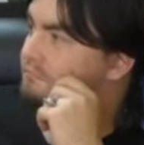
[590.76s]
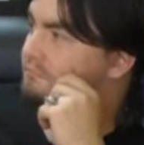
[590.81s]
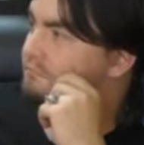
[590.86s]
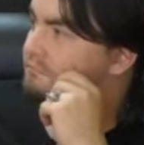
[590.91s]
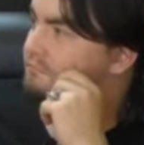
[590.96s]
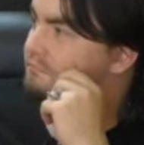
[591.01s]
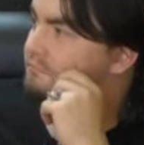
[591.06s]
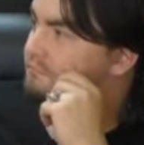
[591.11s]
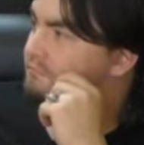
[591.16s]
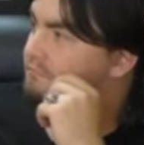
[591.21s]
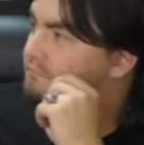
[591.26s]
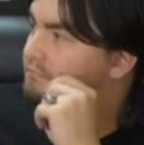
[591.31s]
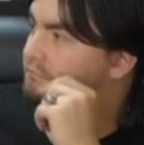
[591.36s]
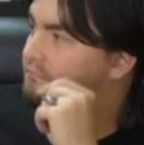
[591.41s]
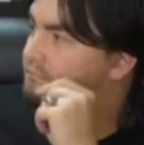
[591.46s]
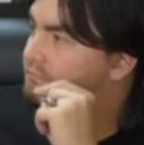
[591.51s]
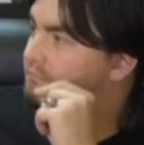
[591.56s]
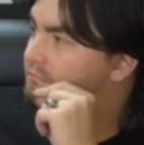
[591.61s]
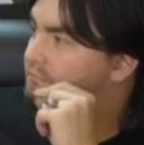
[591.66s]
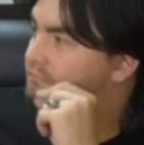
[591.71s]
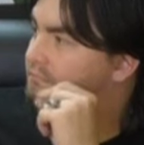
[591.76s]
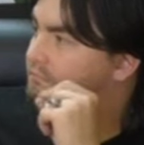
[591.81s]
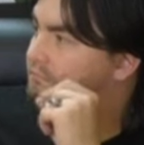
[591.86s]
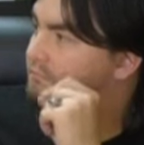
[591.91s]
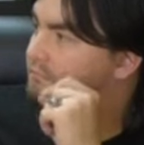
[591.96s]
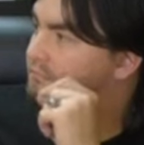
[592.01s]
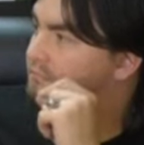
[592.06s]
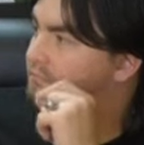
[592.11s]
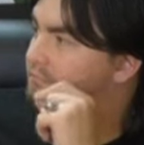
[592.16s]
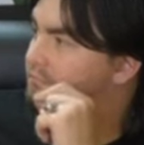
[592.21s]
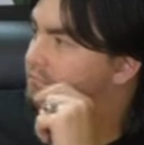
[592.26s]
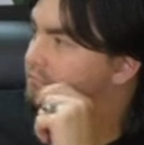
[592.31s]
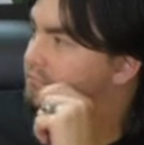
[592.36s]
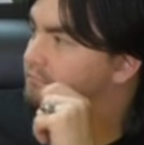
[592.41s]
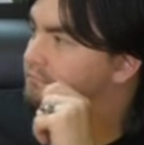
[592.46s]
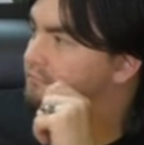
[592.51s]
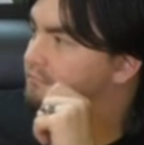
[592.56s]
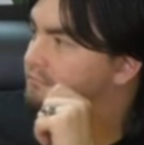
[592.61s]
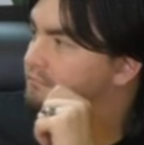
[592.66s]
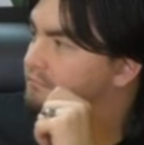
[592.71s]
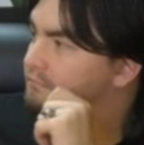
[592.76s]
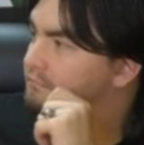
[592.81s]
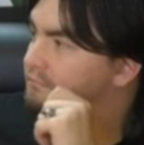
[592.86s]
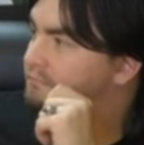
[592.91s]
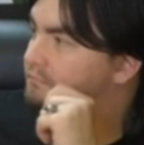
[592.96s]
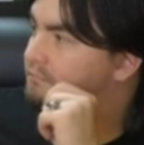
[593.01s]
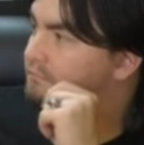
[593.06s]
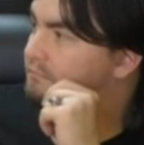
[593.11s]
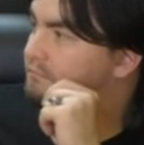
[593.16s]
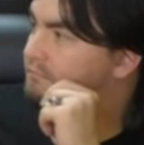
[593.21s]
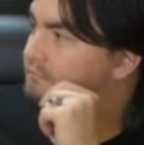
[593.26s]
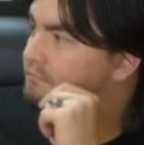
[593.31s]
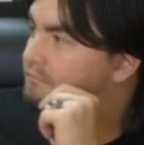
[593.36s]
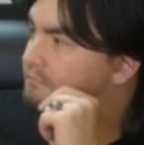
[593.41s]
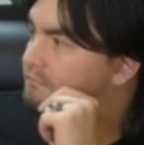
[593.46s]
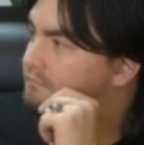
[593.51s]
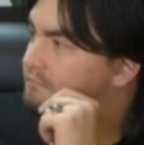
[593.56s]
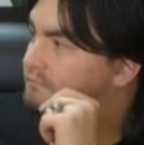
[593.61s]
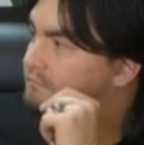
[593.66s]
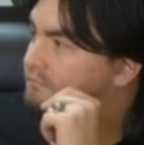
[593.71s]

(silent)